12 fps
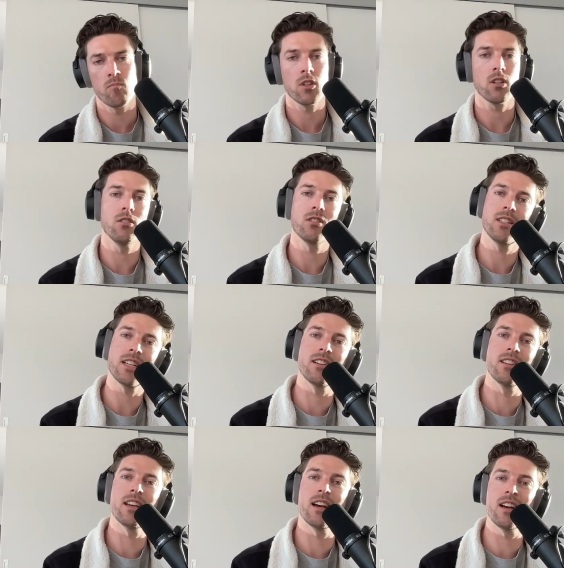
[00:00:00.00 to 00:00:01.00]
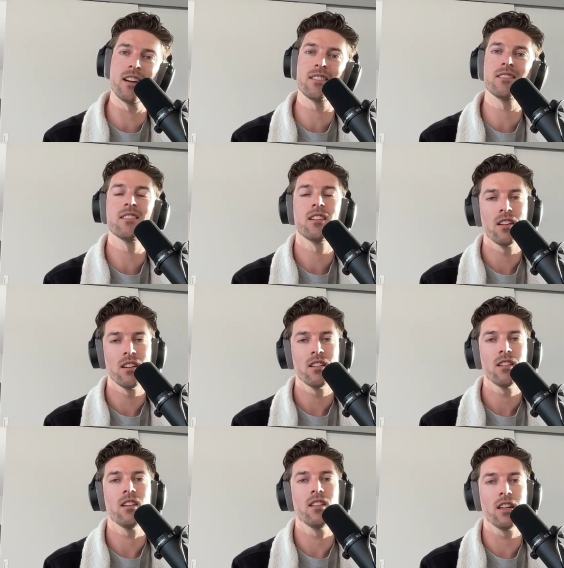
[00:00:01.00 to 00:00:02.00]
You just stick on that,
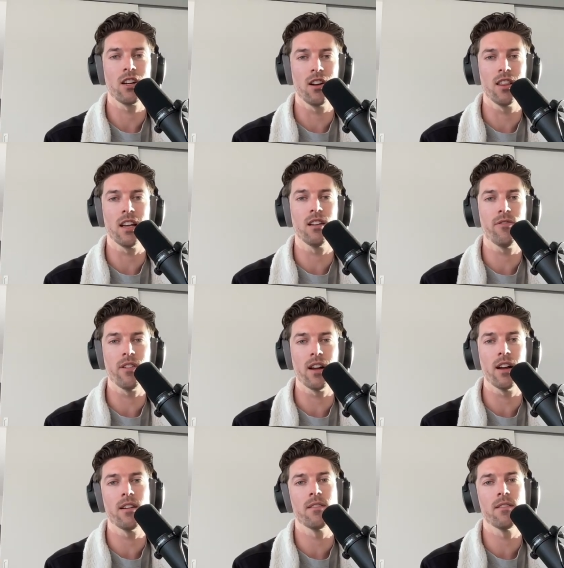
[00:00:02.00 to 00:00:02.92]
and then go to the E flat.